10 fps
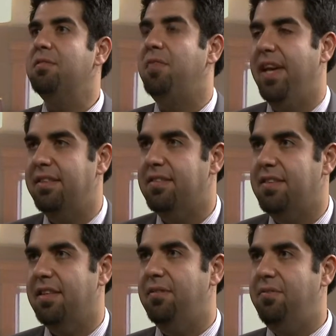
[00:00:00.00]
fence
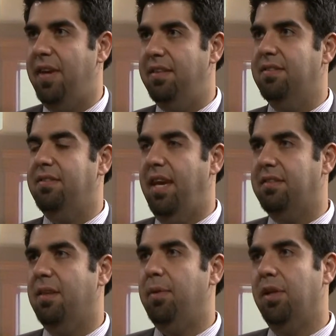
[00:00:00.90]
and the fence
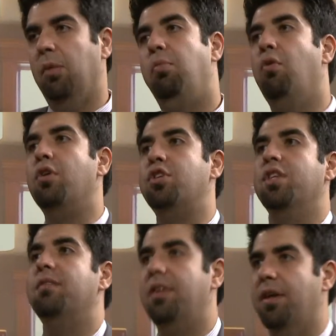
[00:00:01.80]
takes up a little
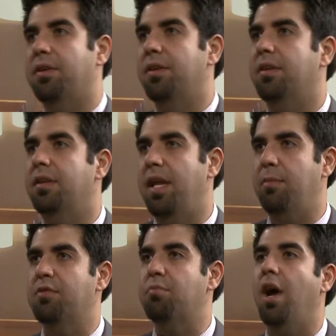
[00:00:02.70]
portion of the other
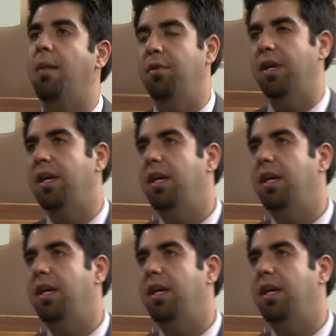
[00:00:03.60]
neighbor's property.